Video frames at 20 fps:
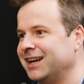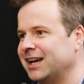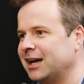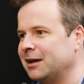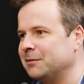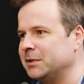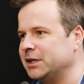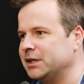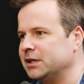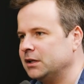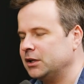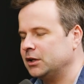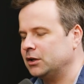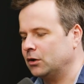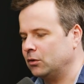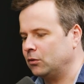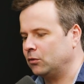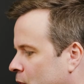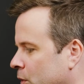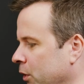I mean, you
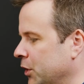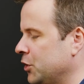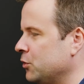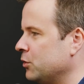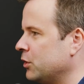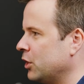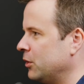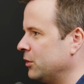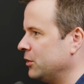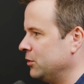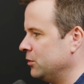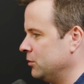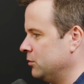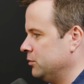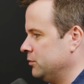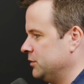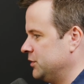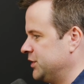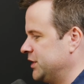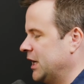know, when you go to
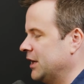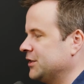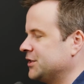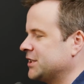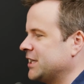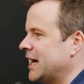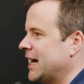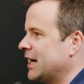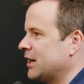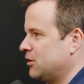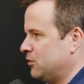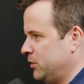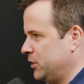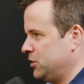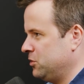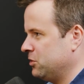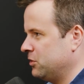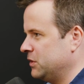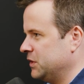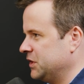sell stock or when
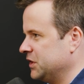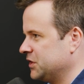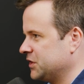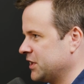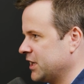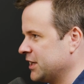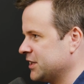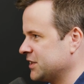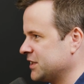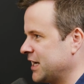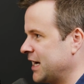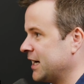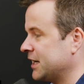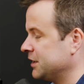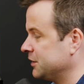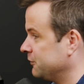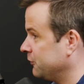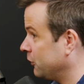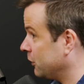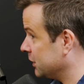you go to discuss stock,
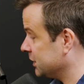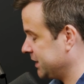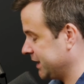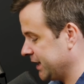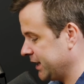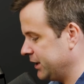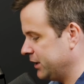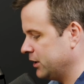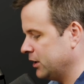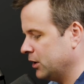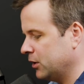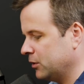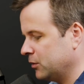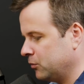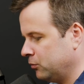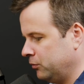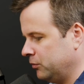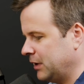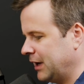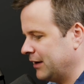as far as I know,
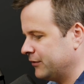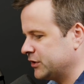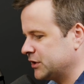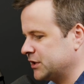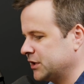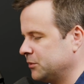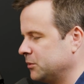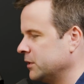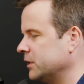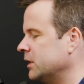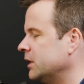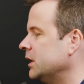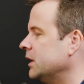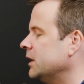and obviously we're